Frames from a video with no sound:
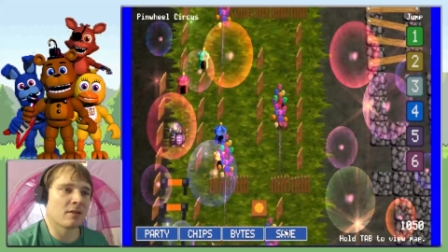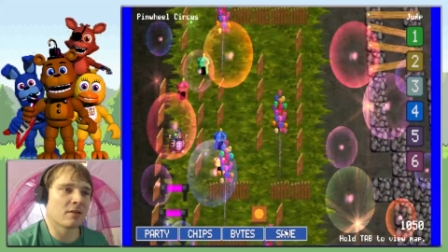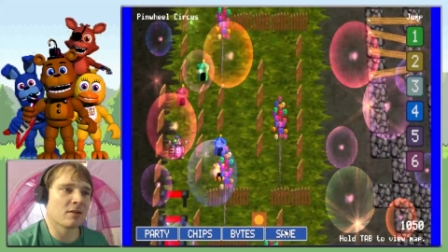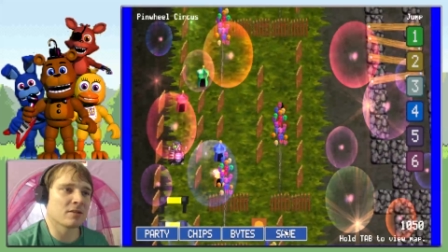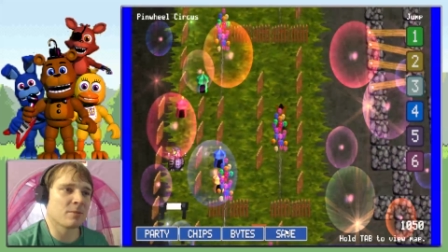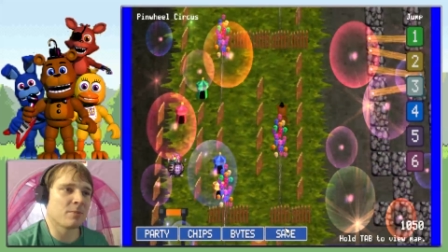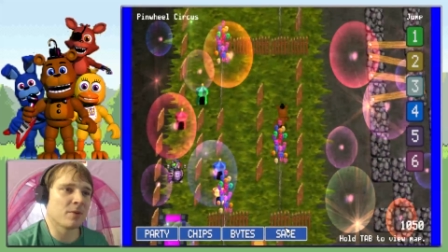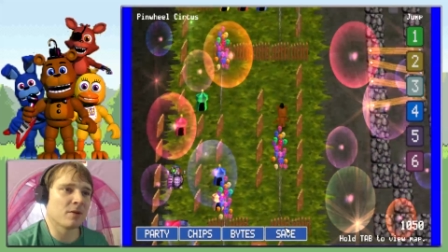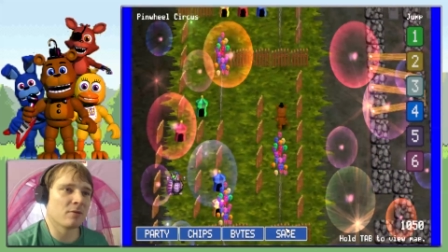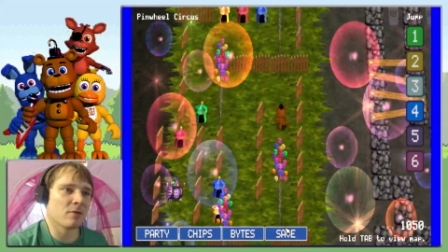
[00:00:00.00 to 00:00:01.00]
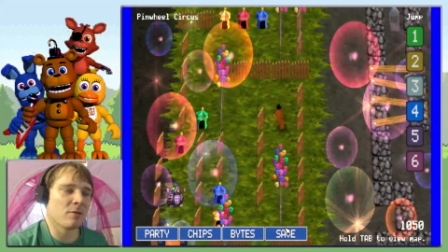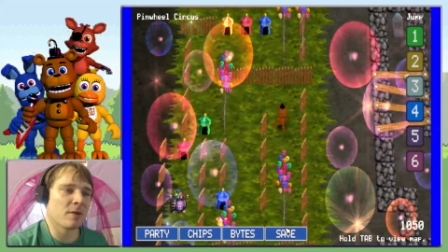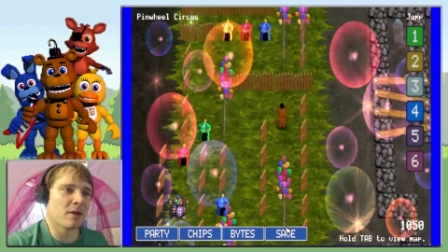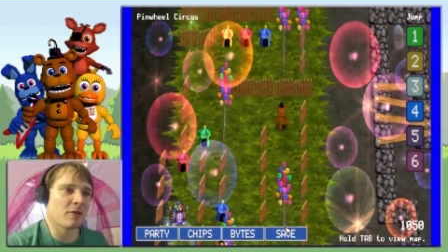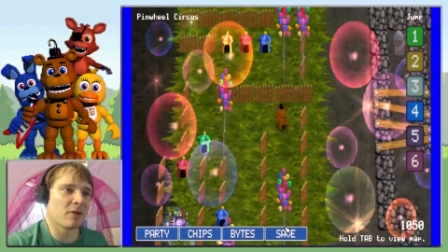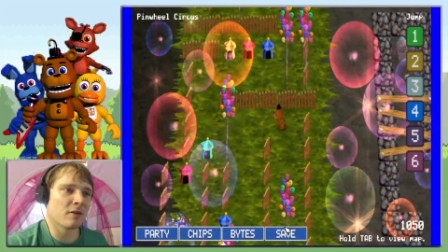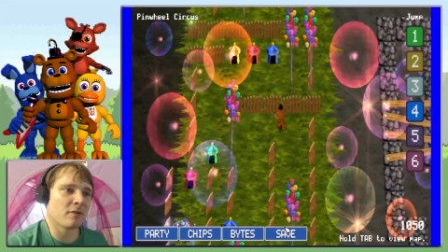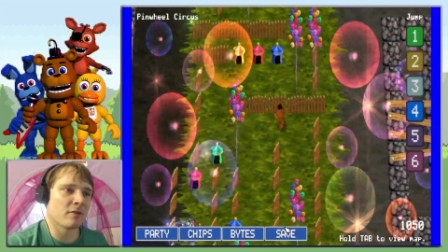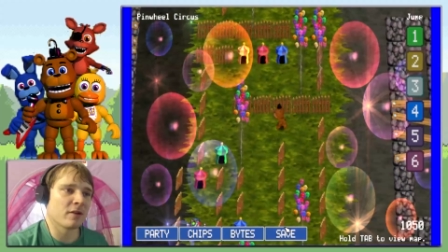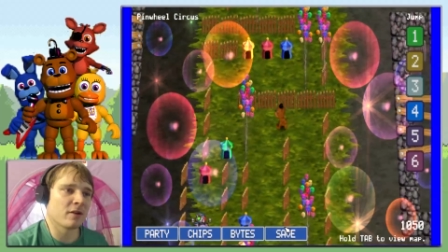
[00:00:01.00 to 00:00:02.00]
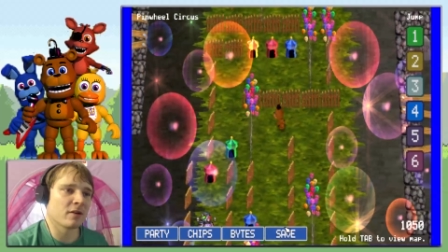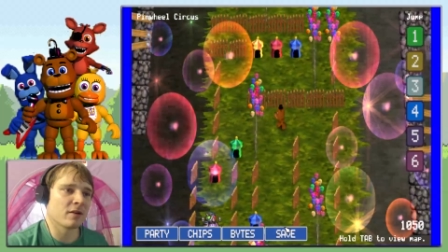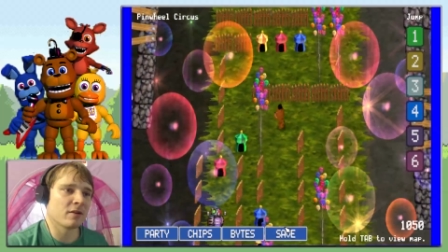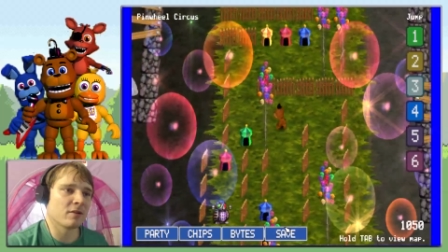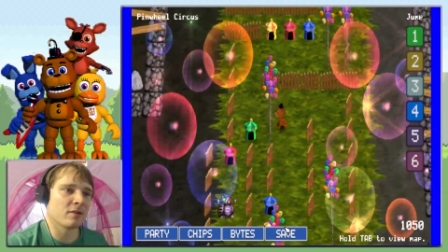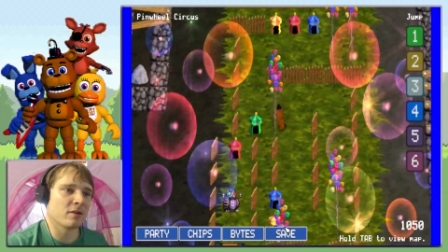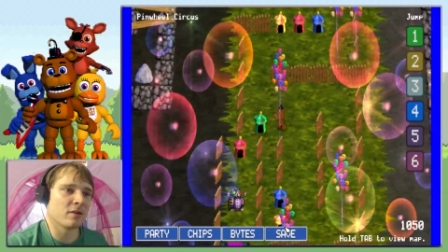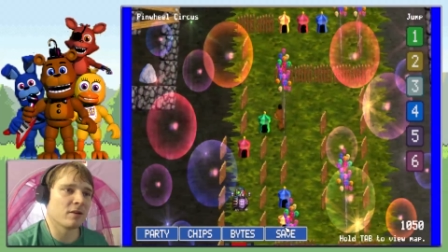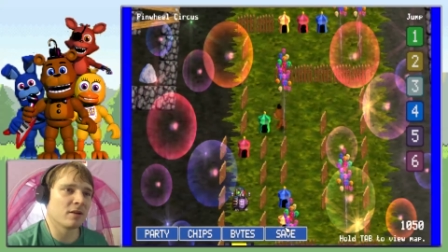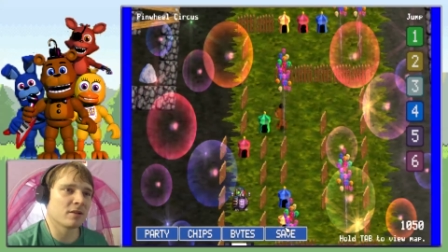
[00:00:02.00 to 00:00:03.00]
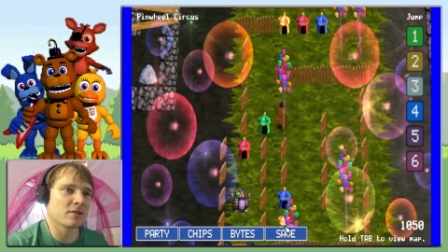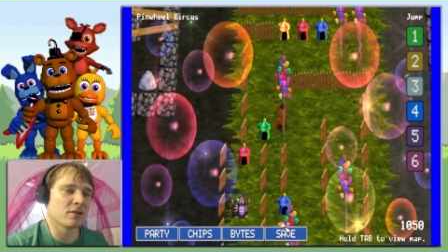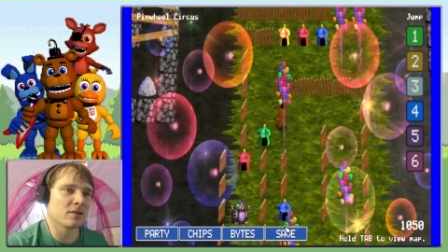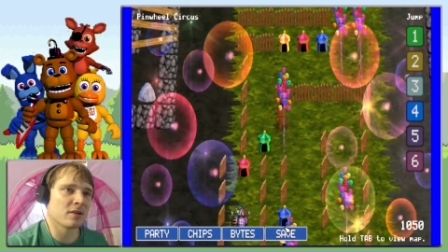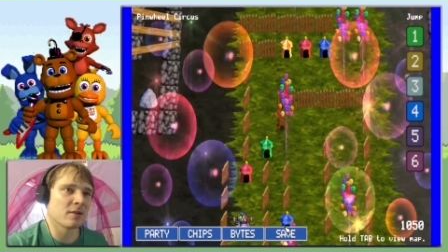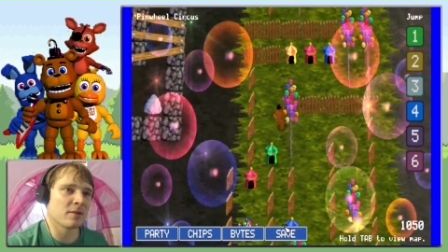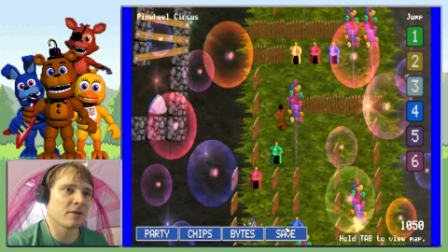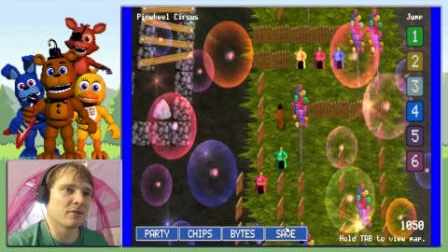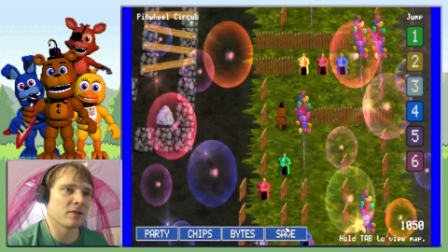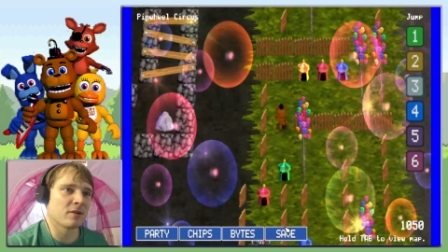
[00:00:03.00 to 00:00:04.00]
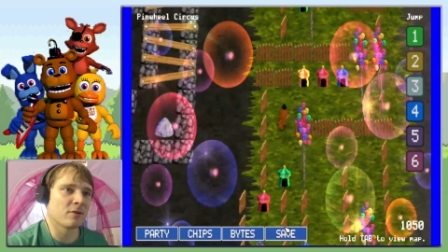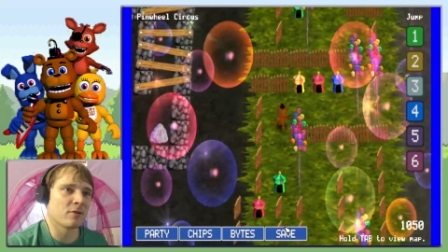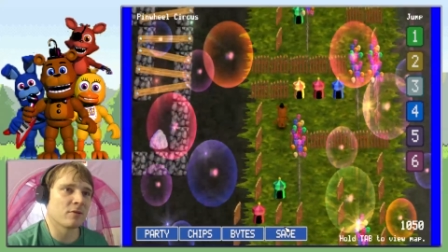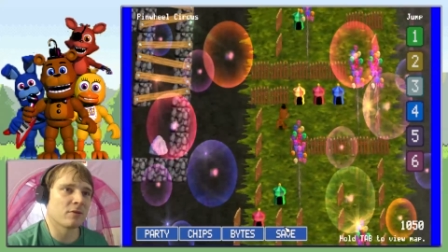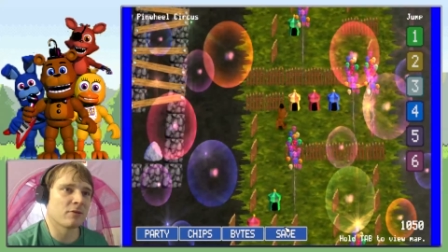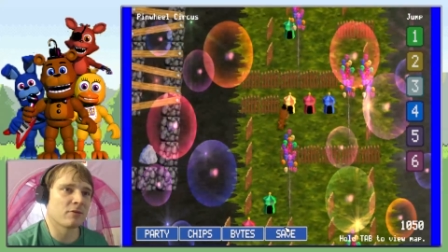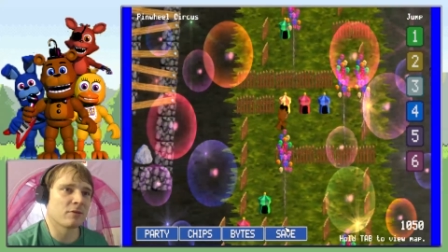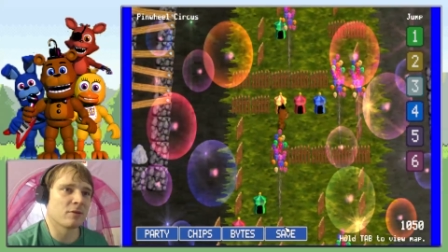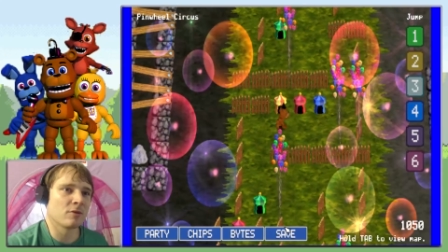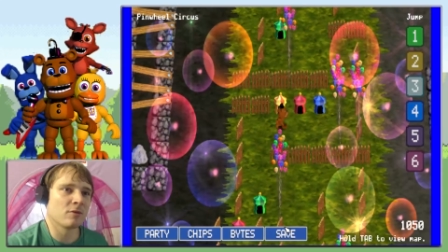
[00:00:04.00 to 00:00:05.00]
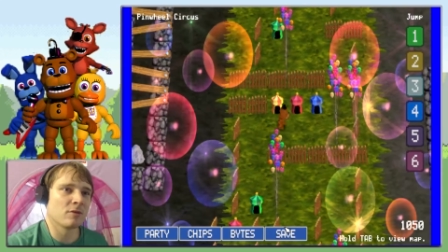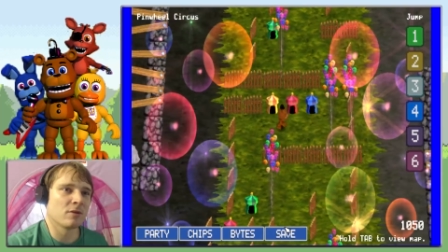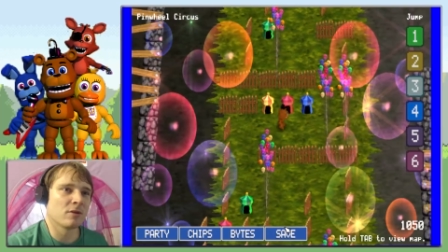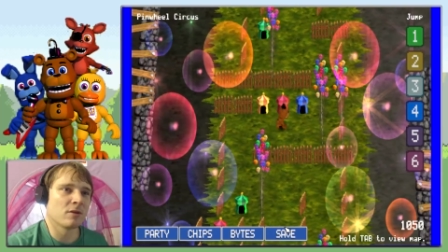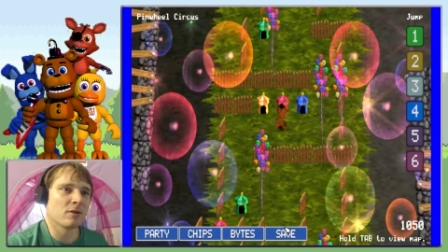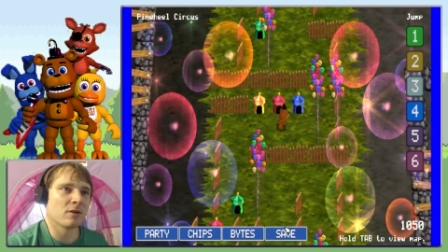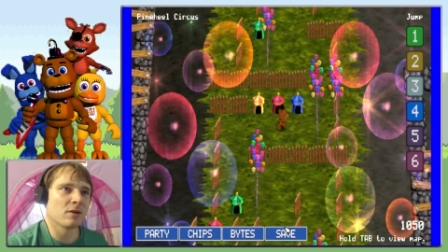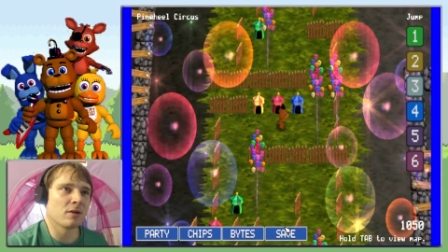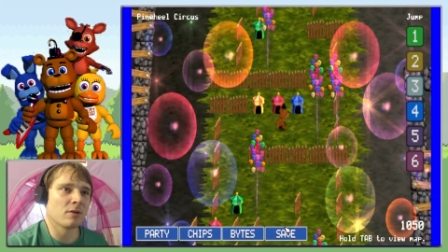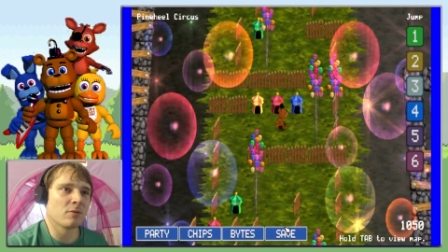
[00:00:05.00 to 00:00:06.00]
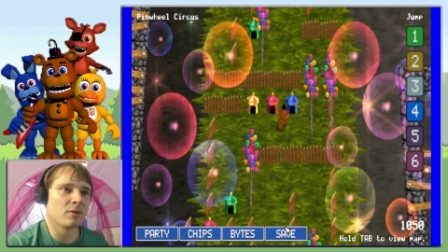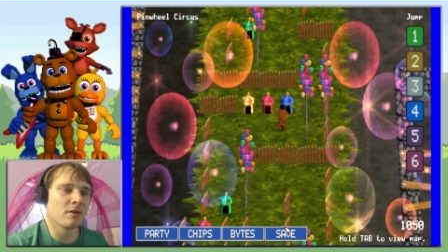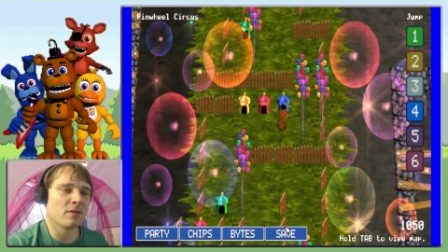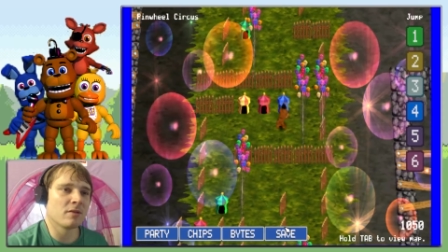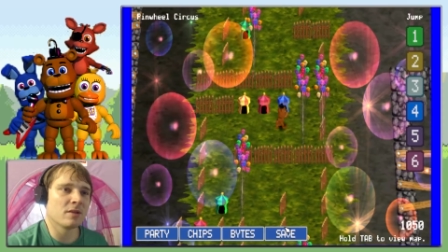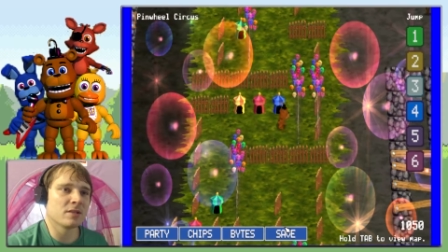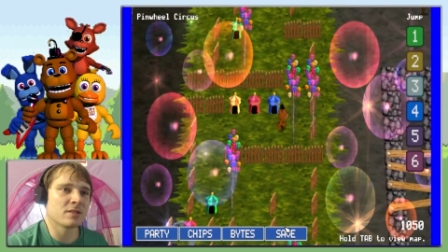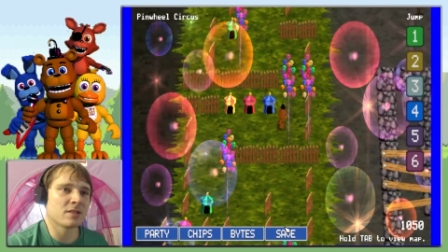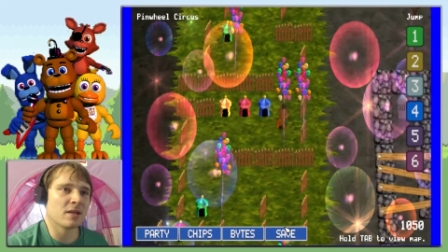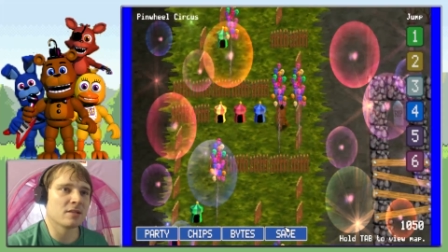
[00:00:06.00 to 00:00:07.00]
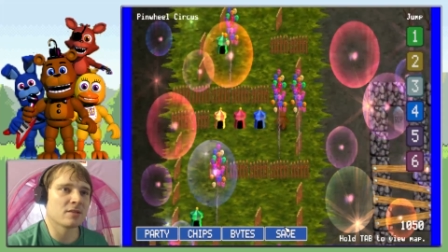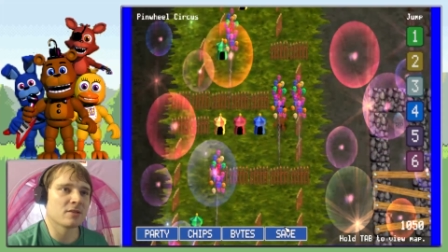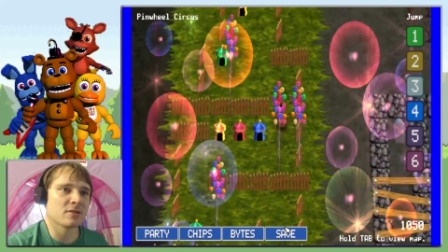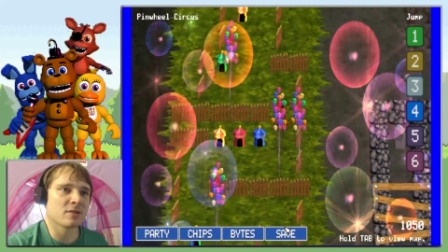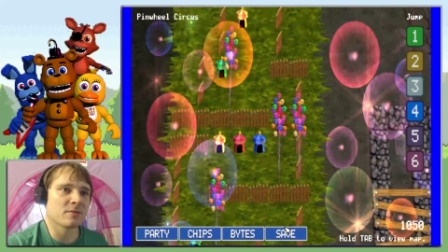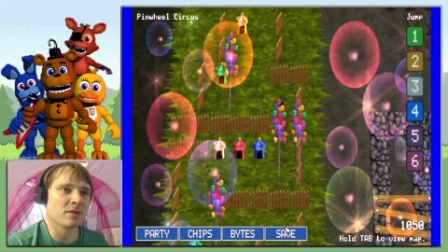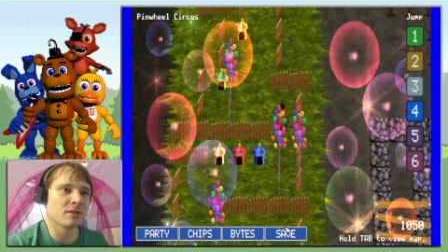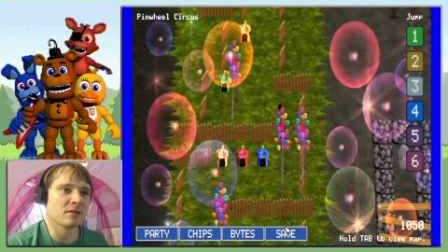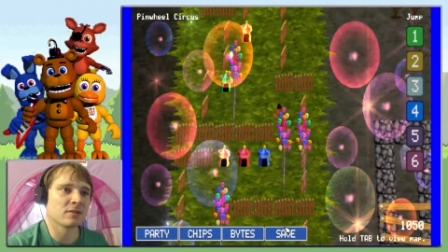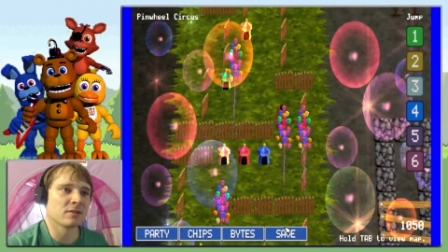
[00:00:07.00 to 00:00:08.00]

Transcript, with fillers: There's a big robot thing over there. I don't know how to get to it. I'm gonna have to go through one of these tents or something.